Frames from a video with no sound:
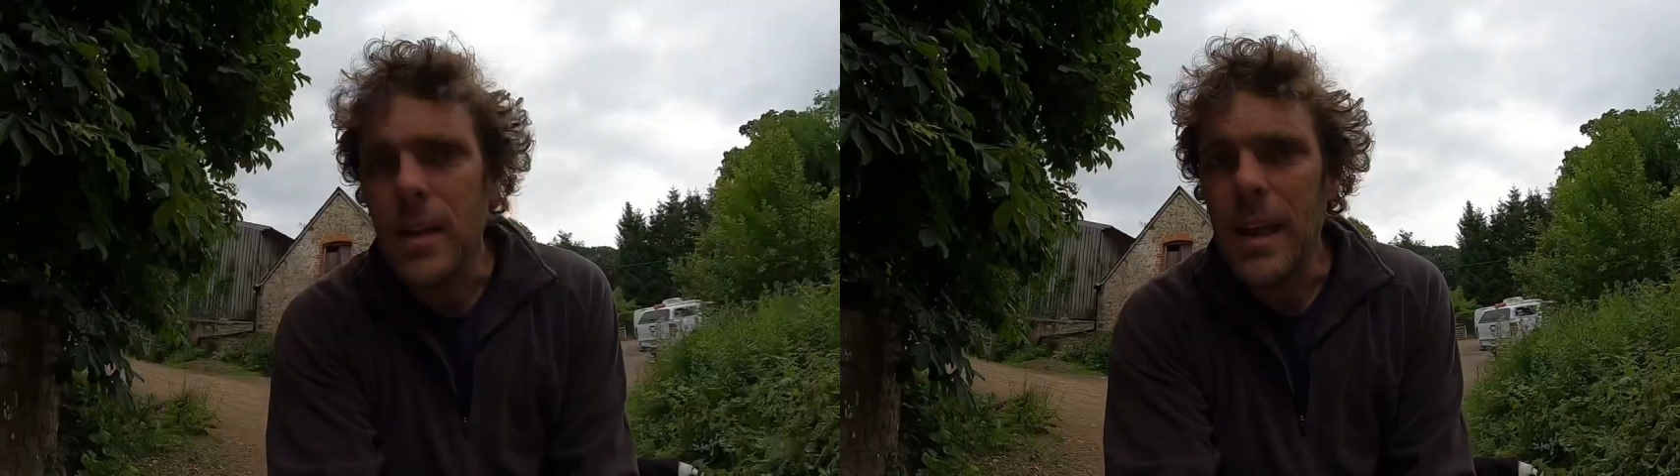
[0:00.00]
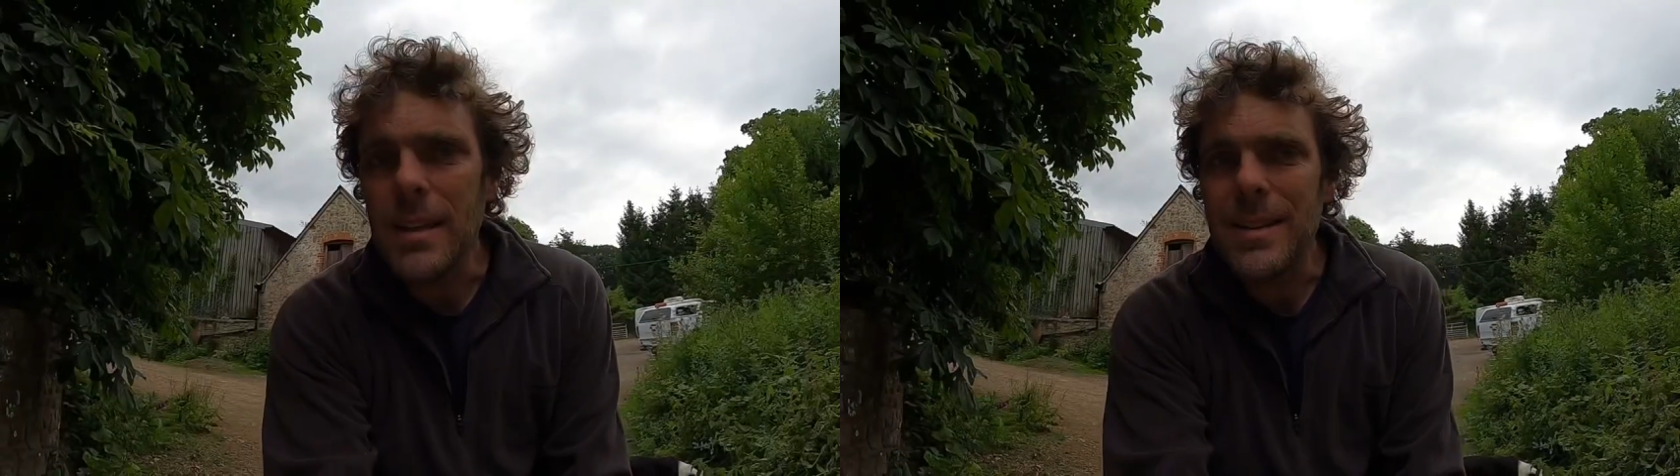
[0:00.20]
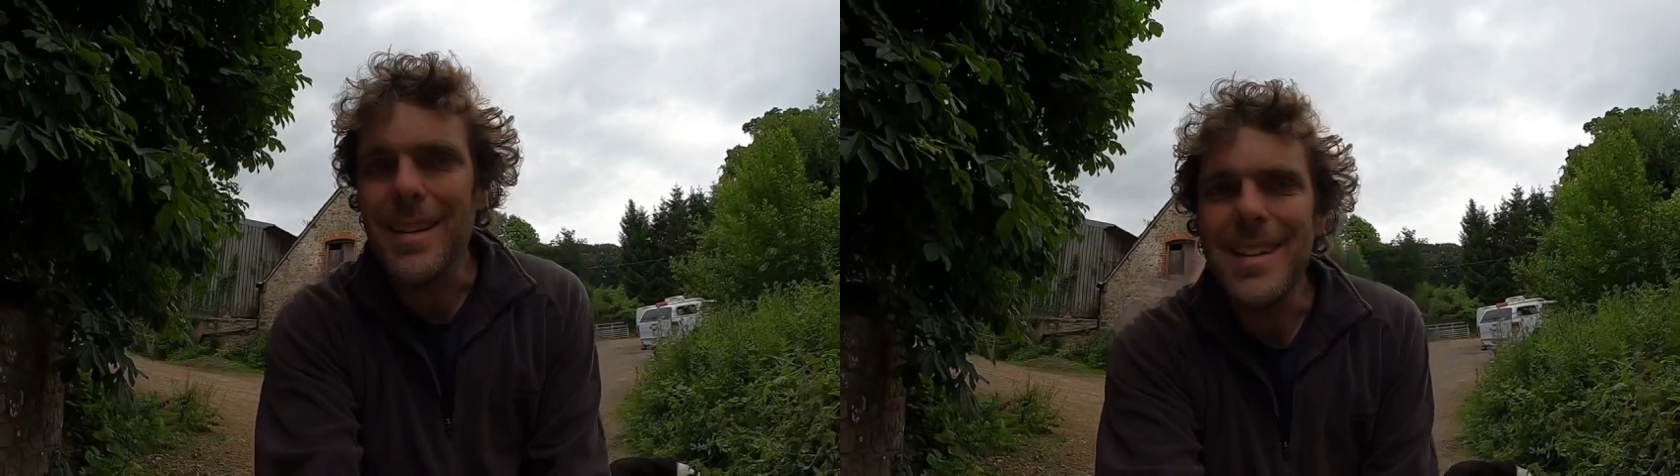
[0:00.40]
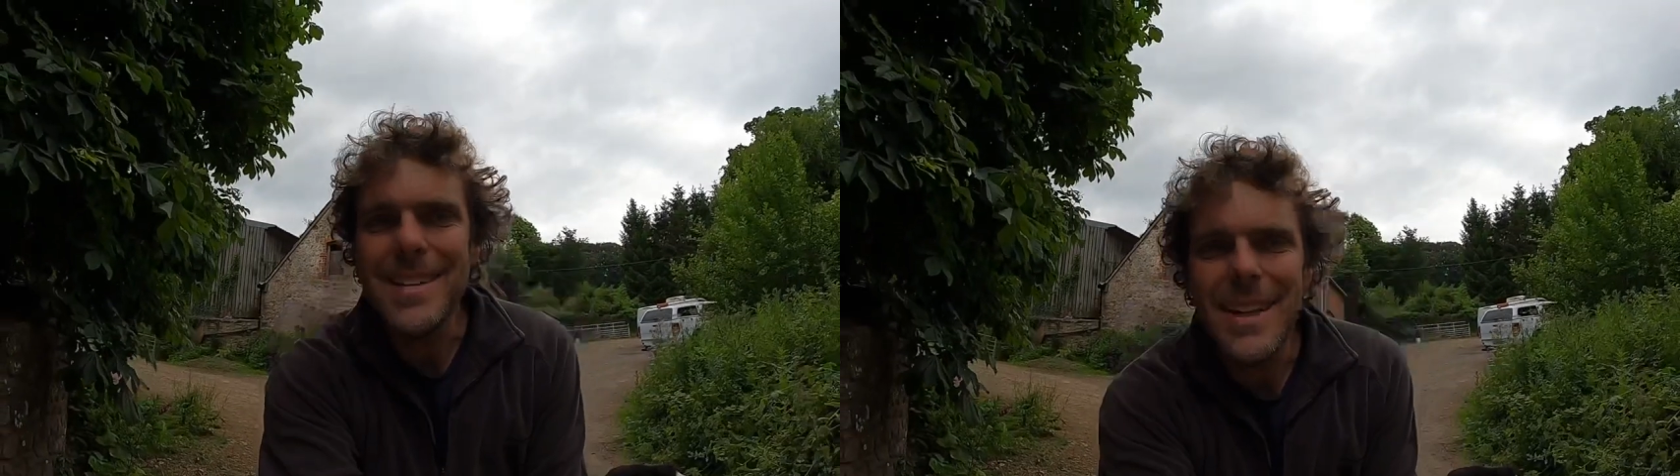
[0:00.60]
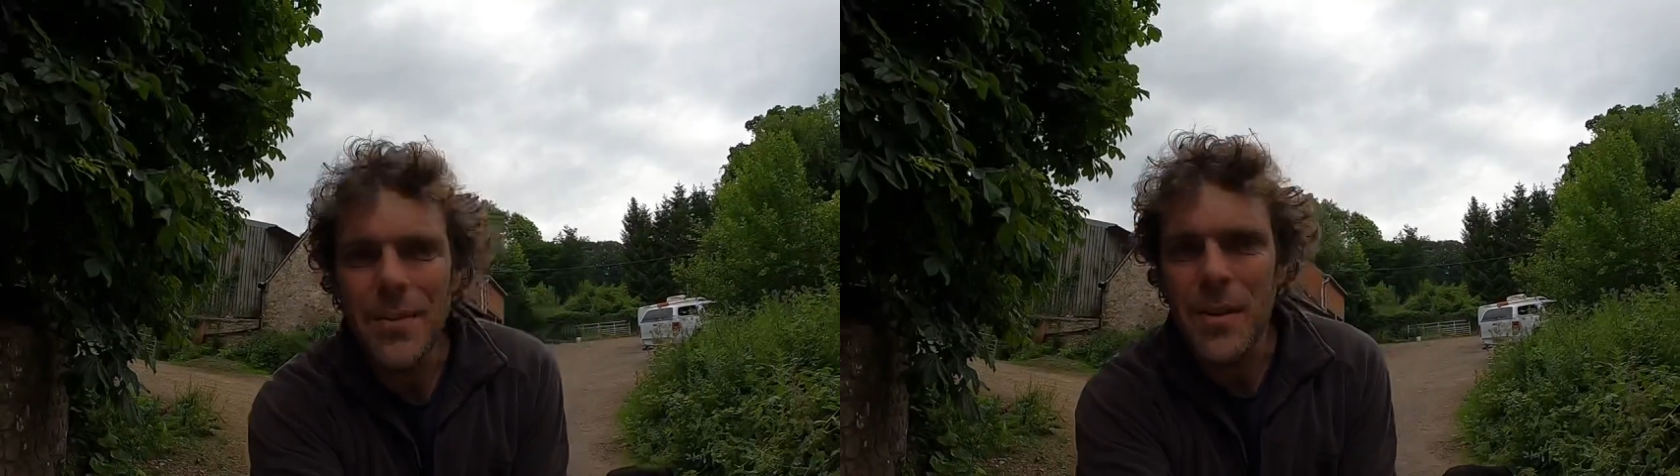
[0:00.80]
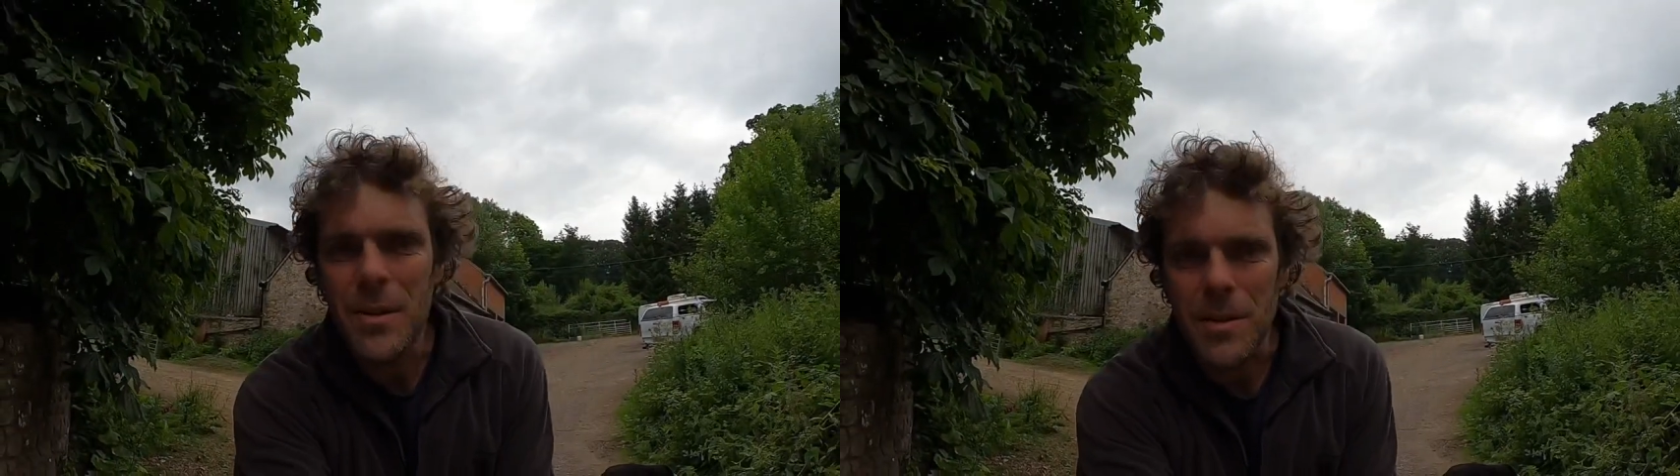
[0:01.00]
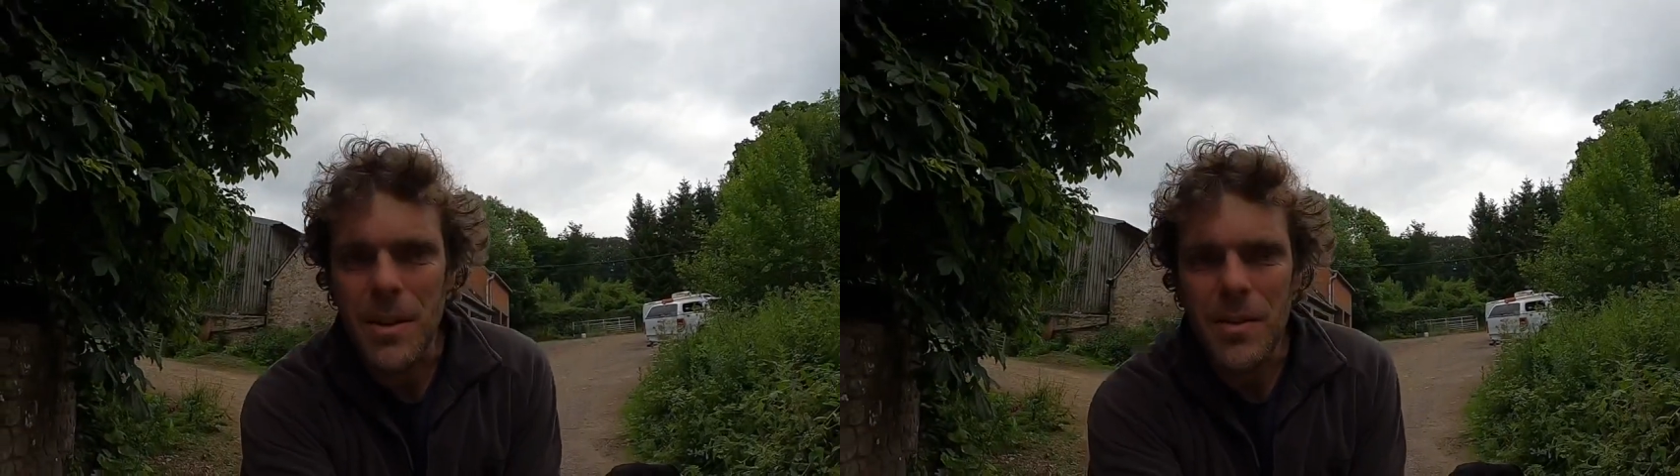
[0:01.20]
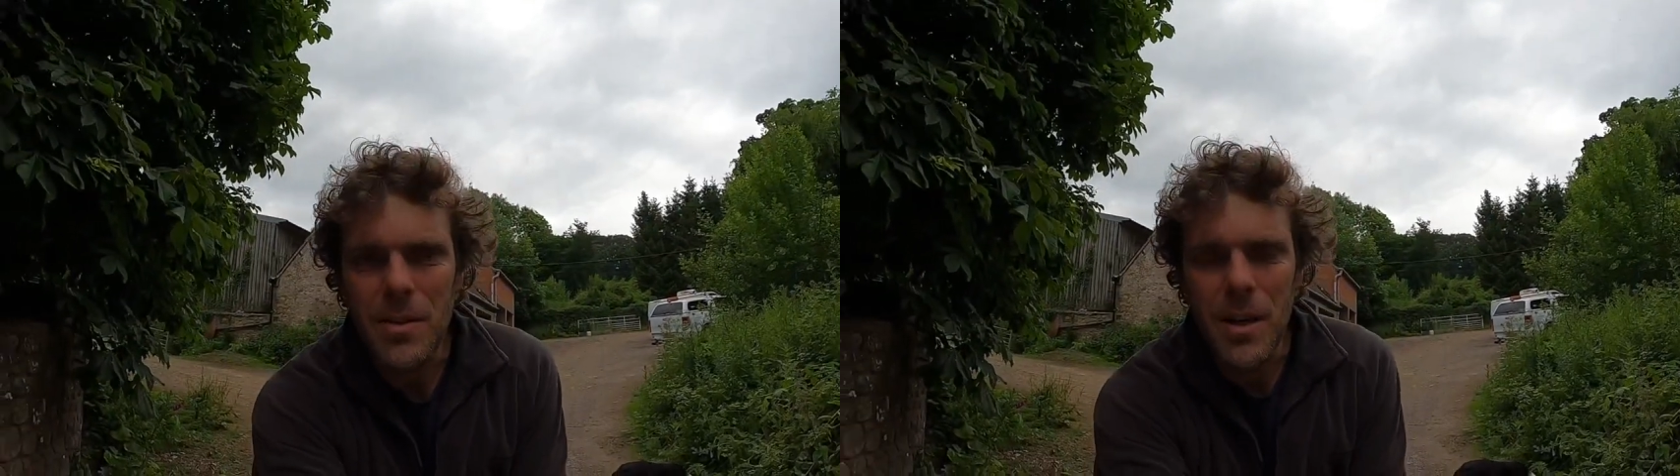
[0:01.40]
it's kind of difficult
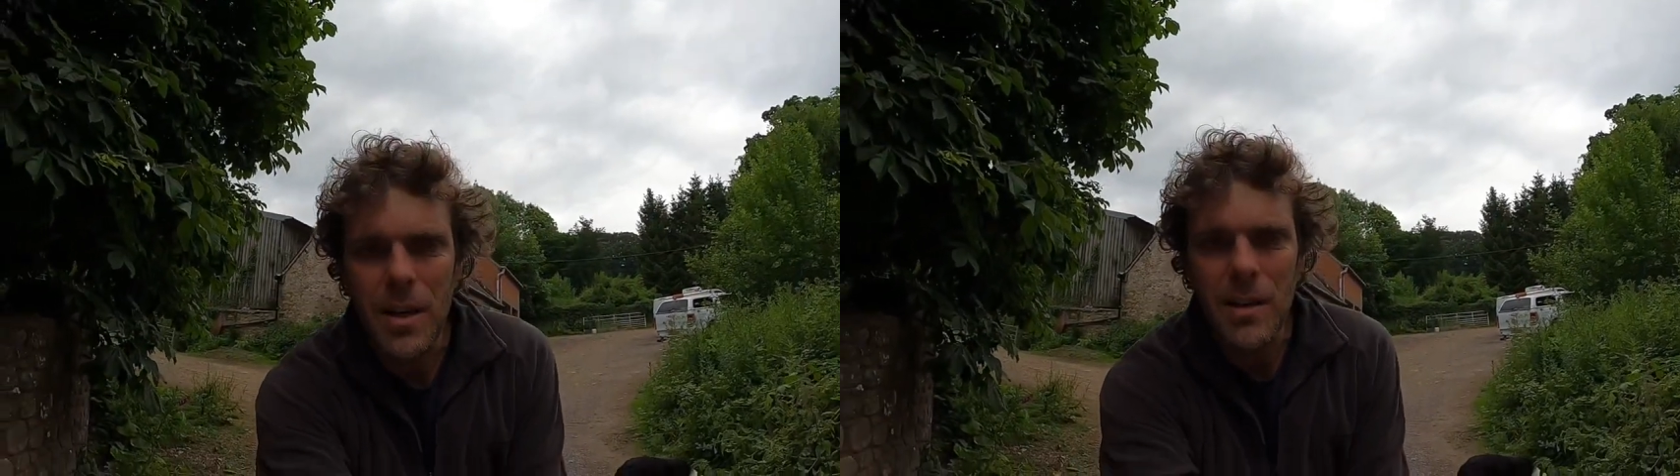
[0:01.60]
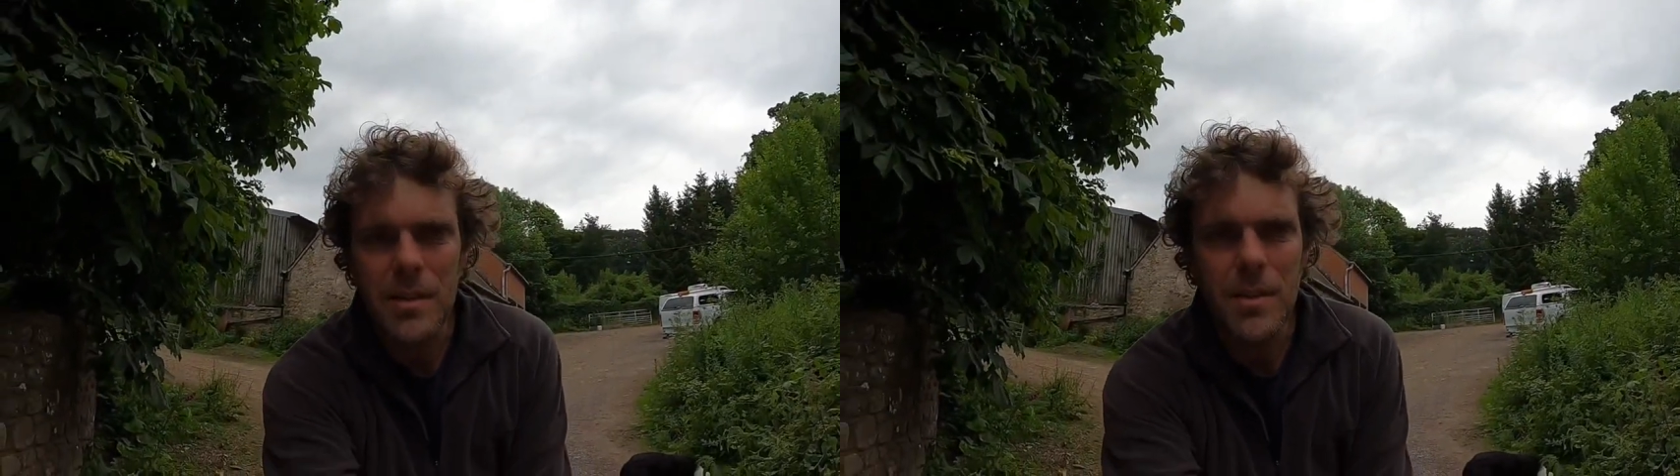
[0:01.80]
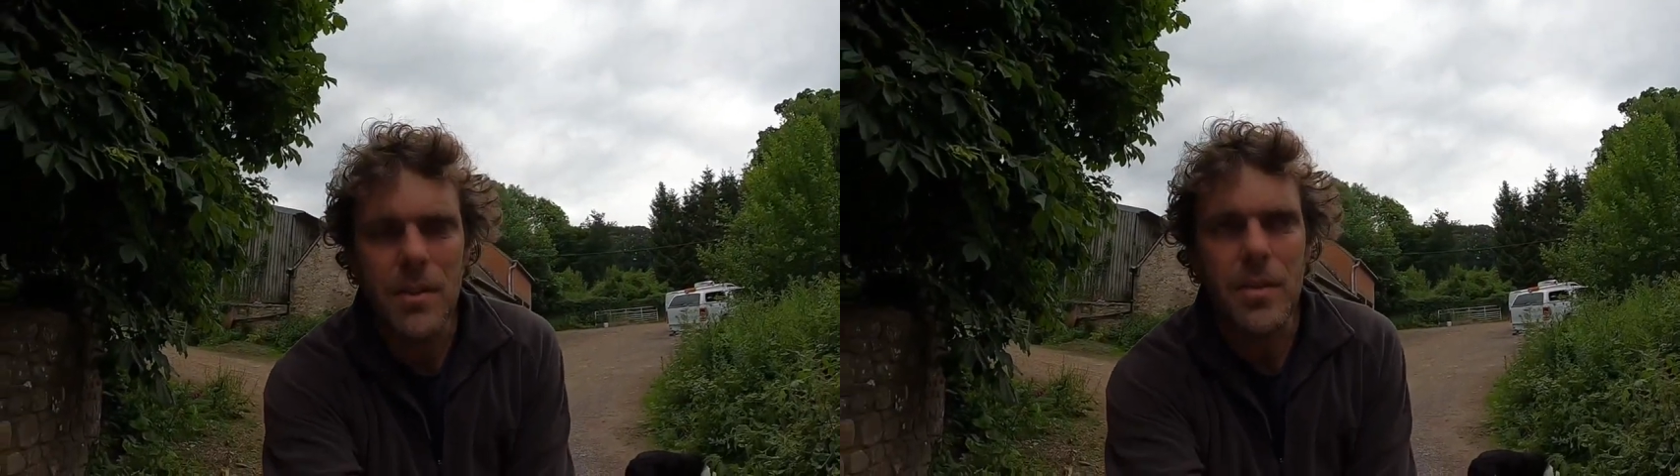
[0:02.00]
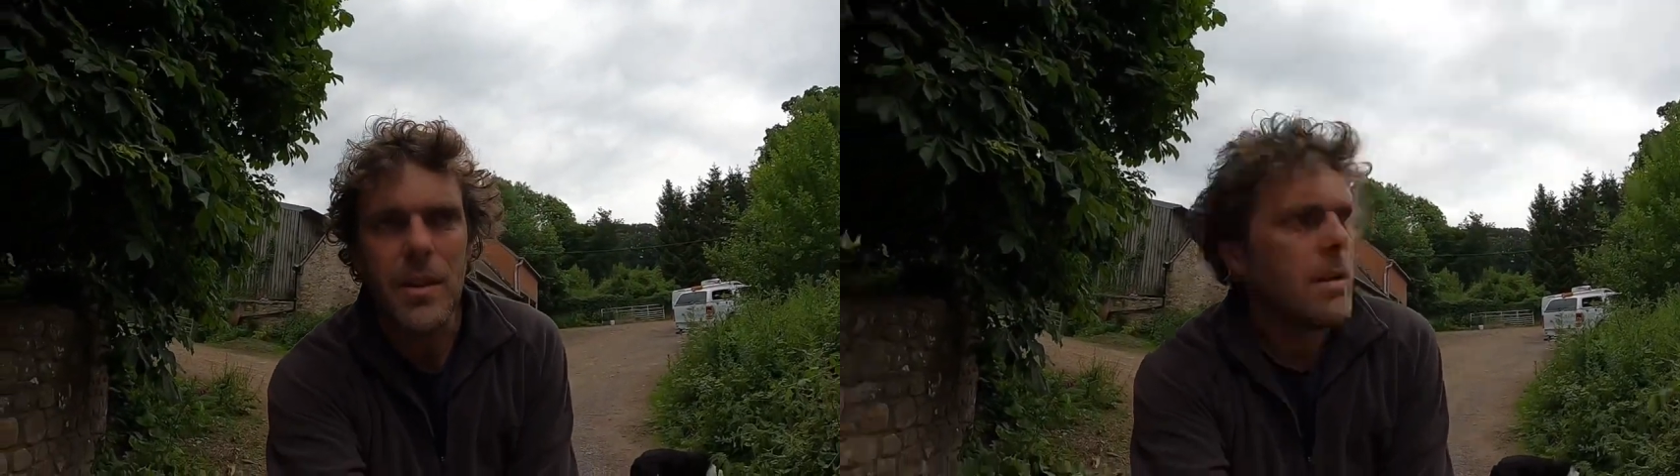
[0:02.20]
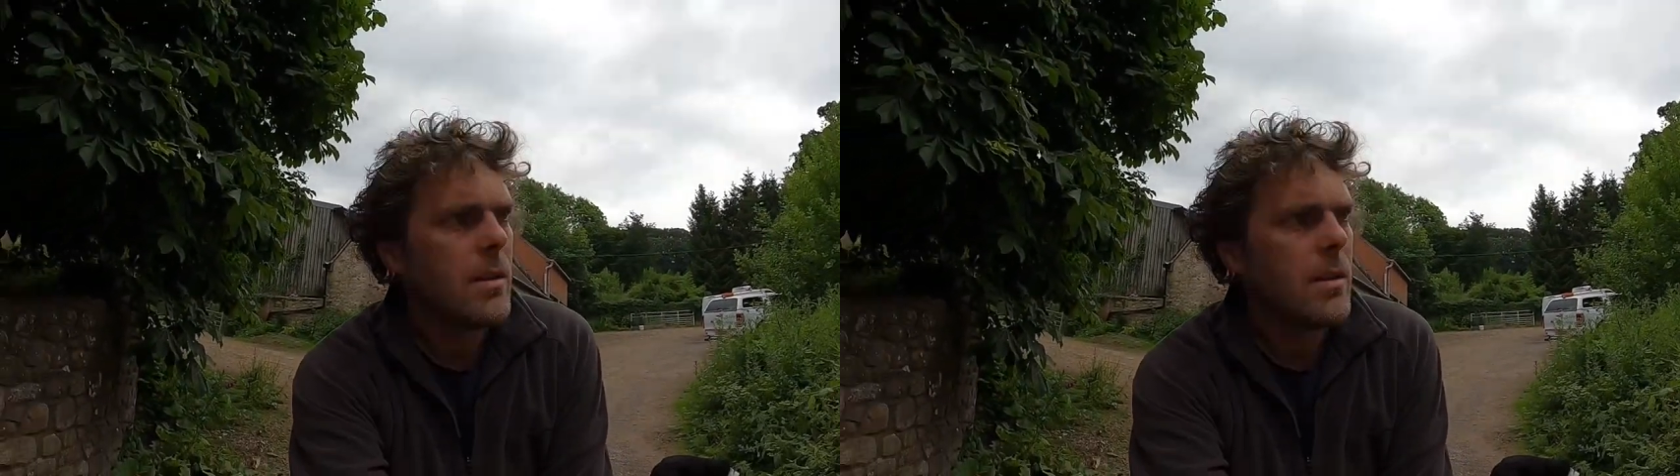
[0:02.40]
because you can't